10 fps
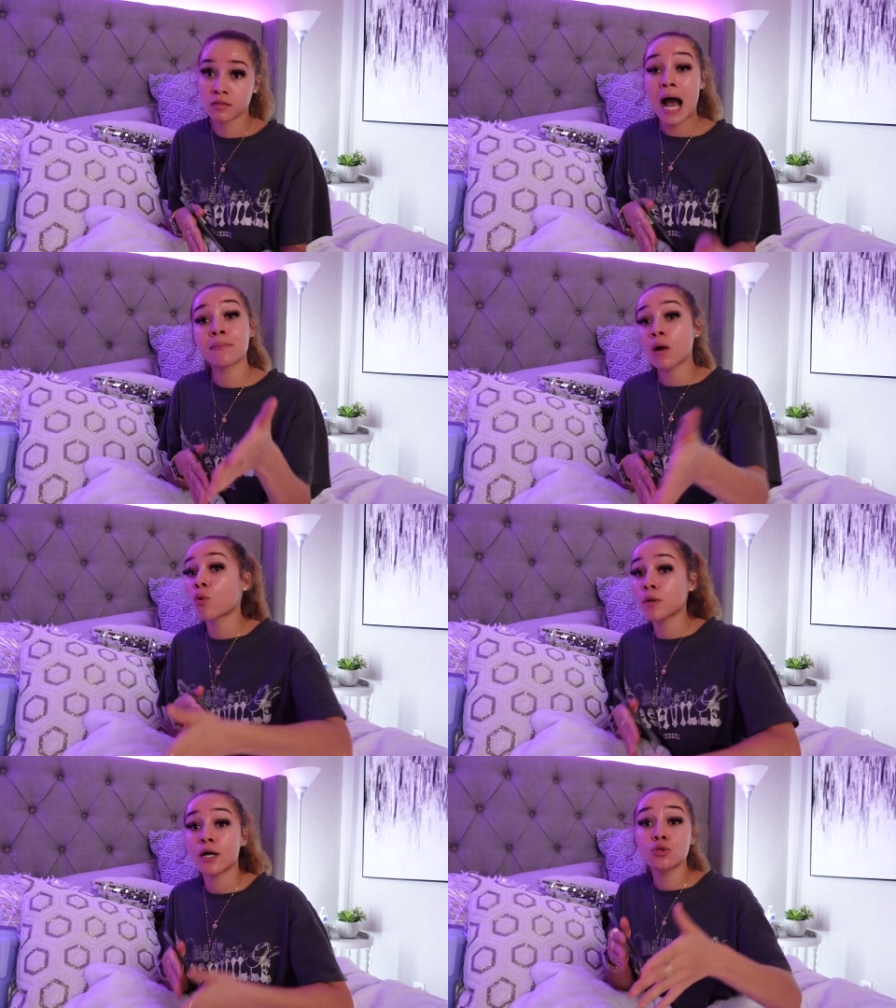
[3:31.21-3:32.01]
I'm not
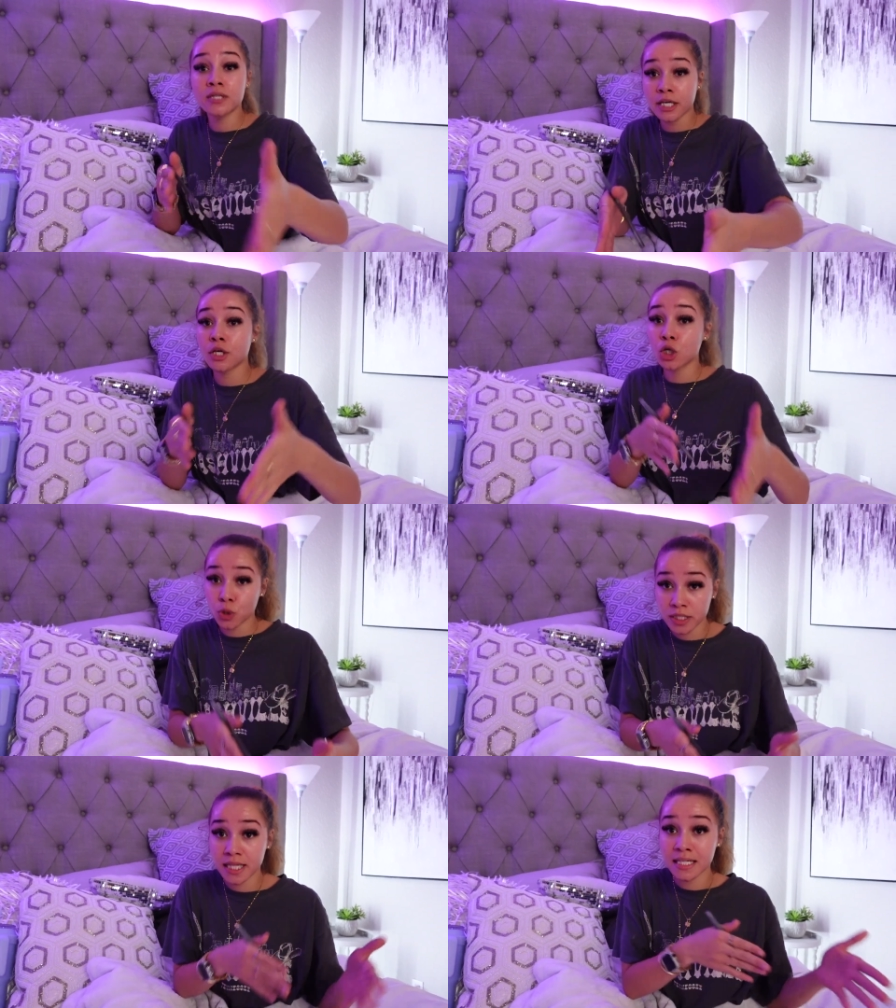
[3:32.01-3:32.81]
worried about you taking your
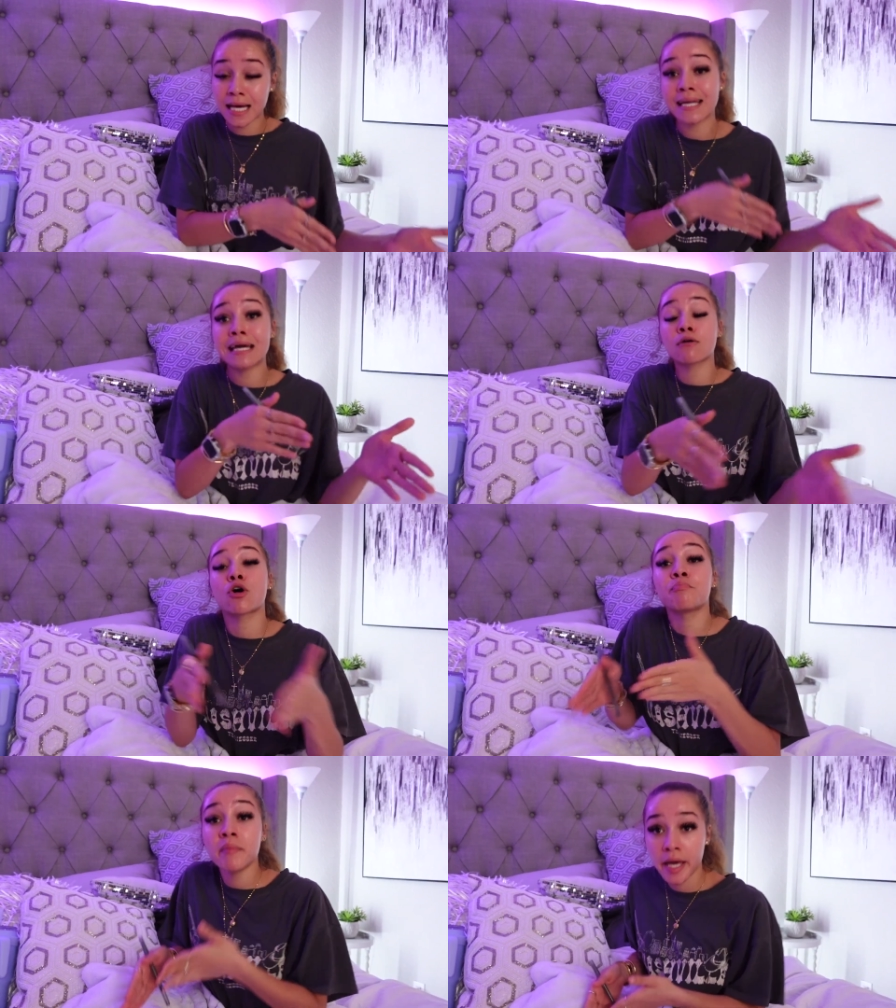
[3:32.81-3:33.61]
stress and anxiety out
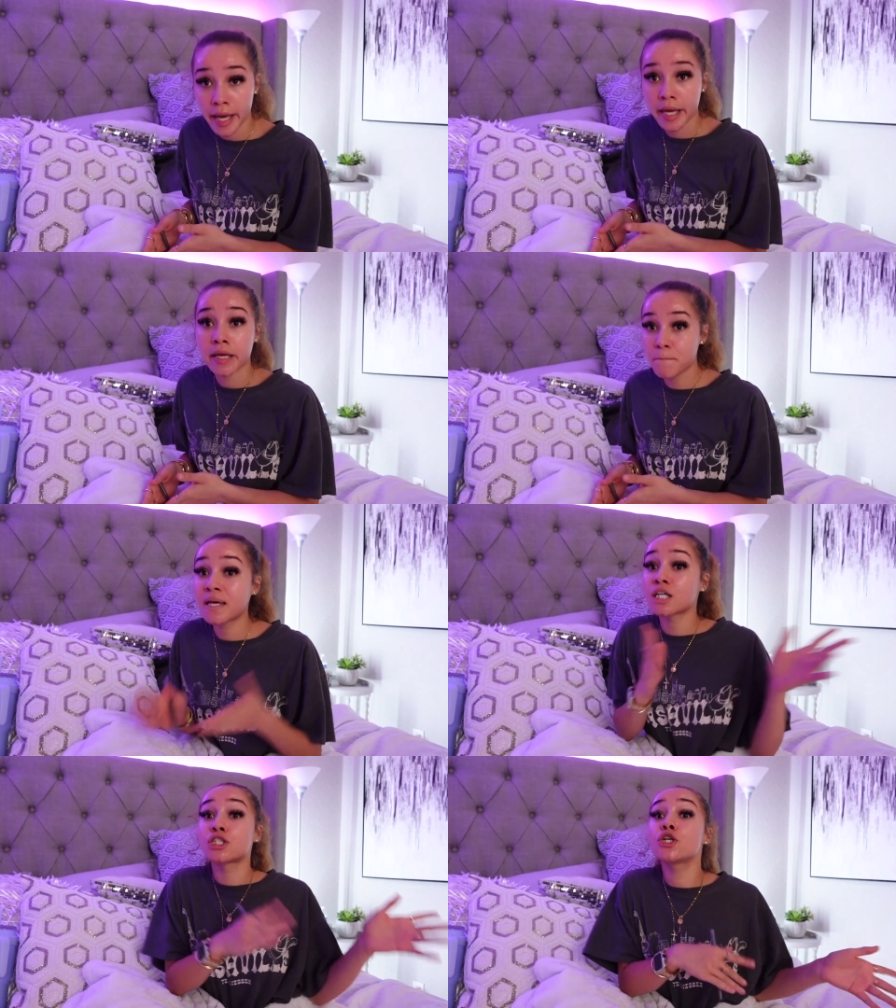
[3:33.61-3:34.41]
on me
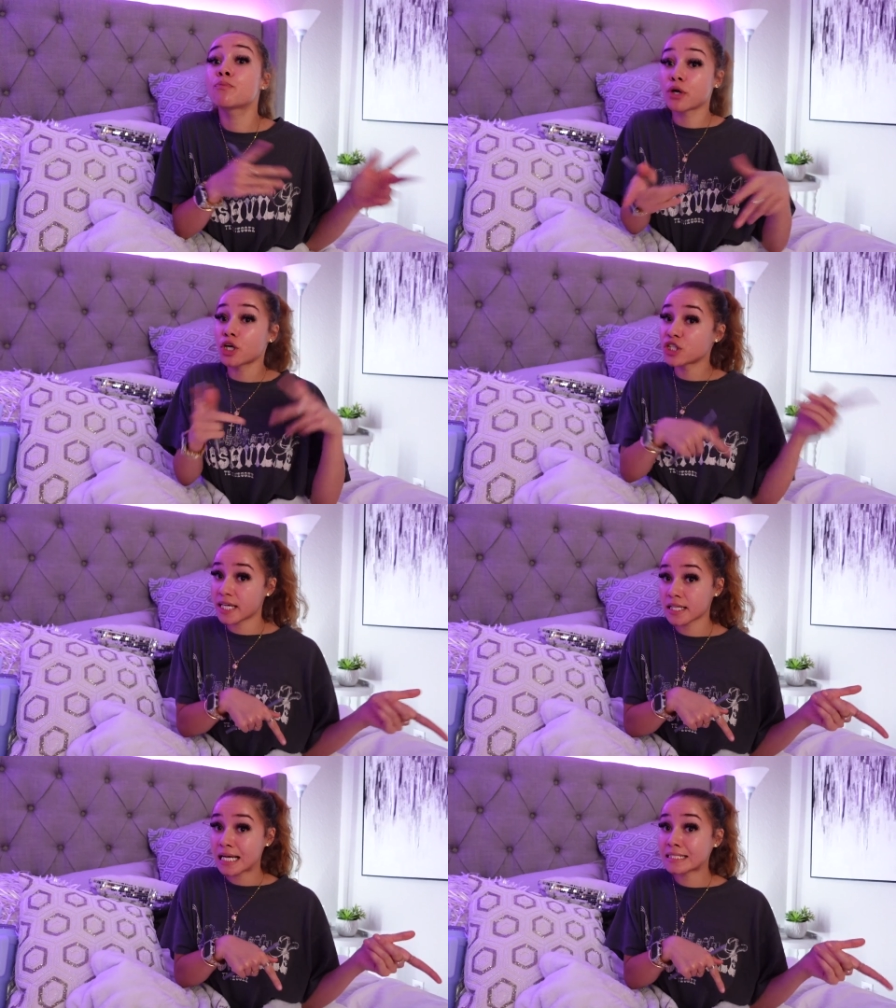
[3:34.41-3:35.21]
because you burnt your
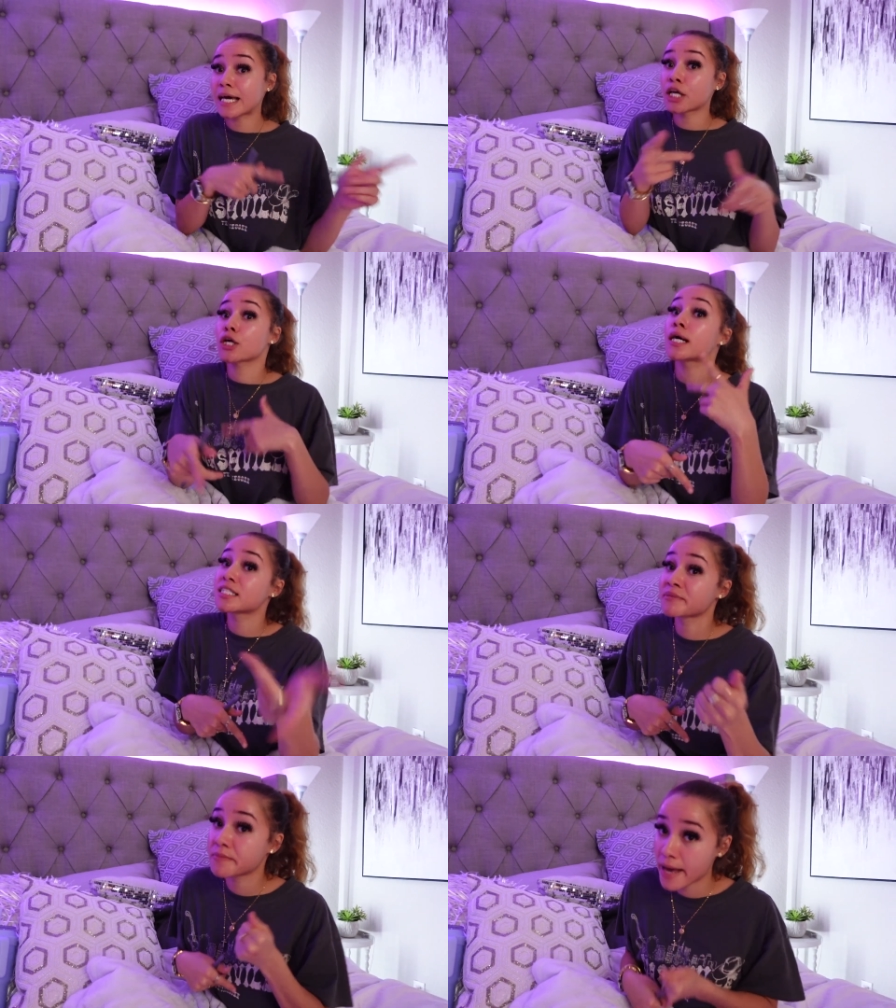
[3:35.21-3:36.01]
chicken last night and your
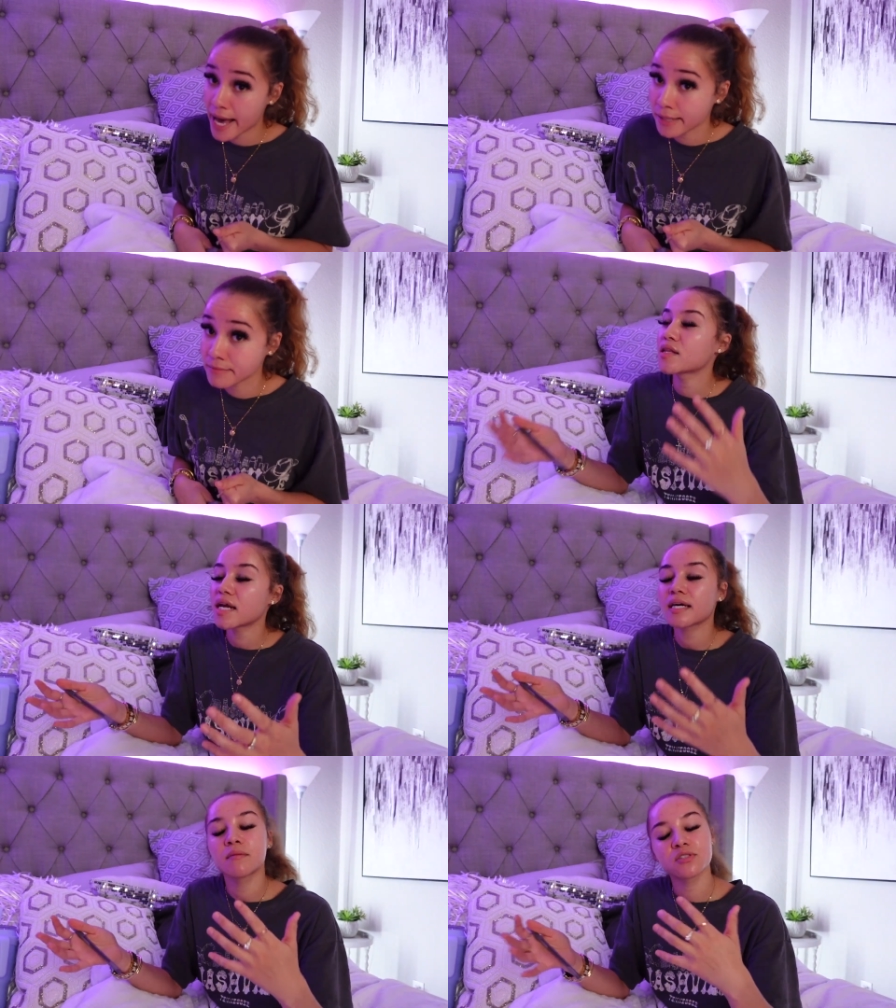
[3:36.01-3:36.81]
husband's mad. And then
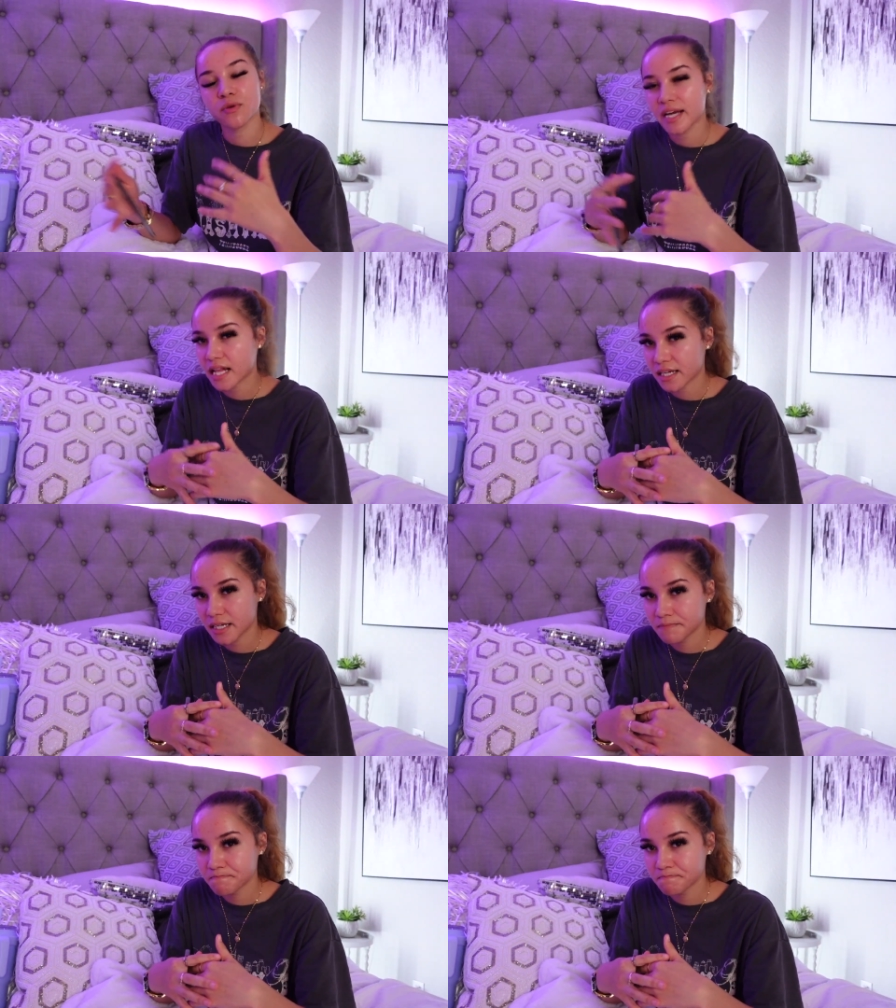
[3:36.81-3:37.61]
I came to reality.